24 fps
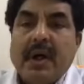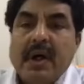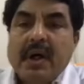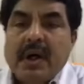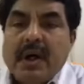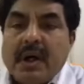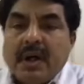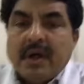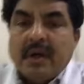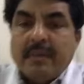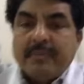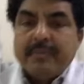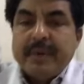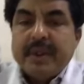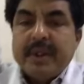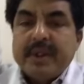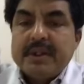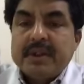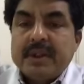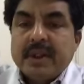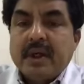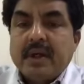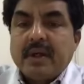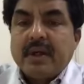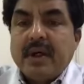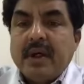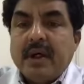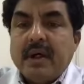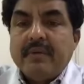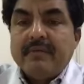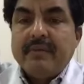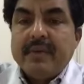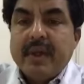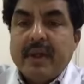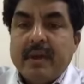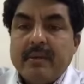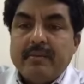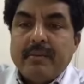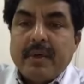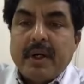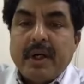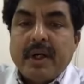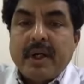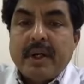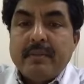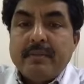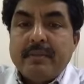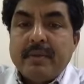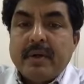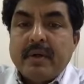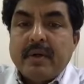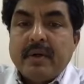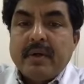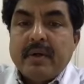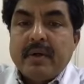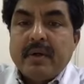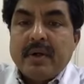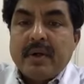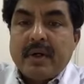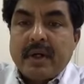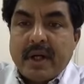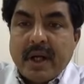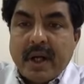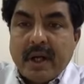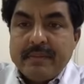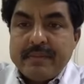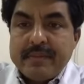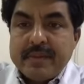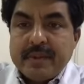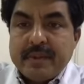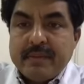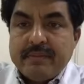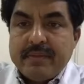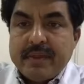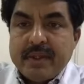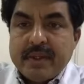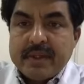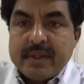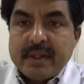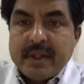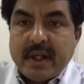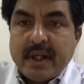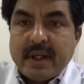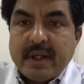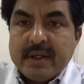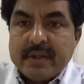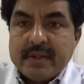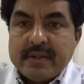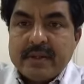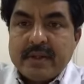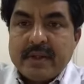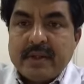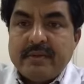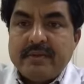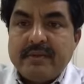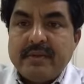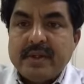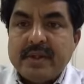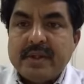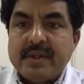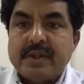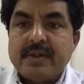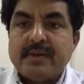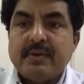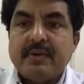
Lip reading: picture of the multiple types of the sinus and fistula.